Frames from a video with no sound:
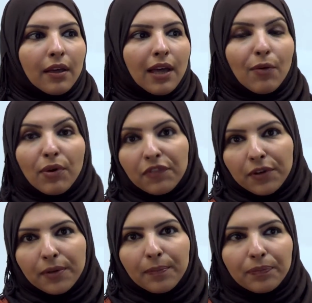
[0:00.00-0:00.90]

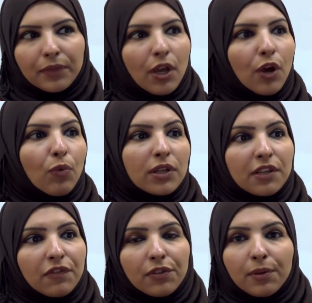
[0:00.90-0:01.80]
However,
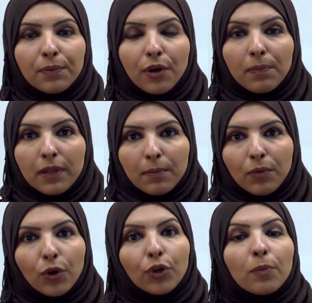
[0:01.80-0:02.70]
whatever the
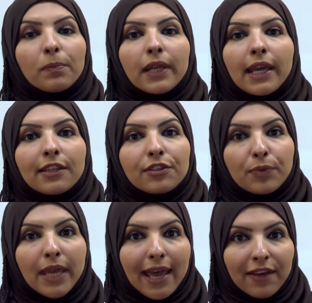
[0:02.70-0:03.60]
problem or complaint
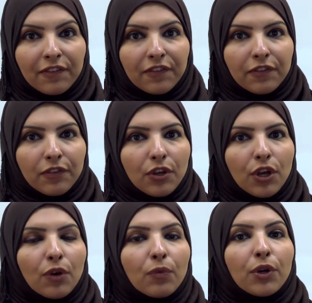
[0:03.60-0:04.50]
we have,
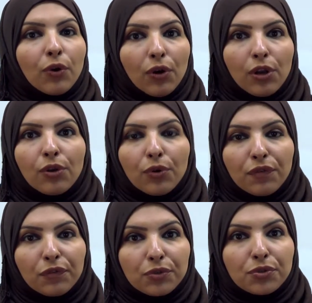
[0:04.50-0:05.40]
we all
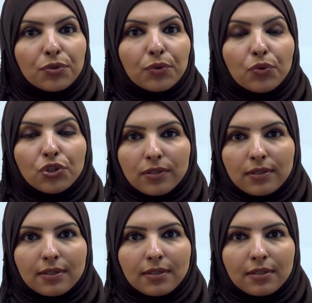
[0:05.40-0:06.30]
look for
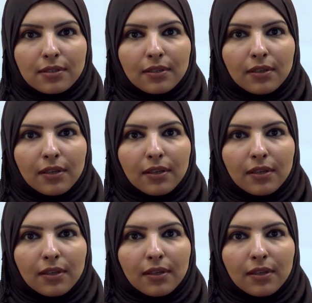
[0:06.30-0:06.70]
solutions.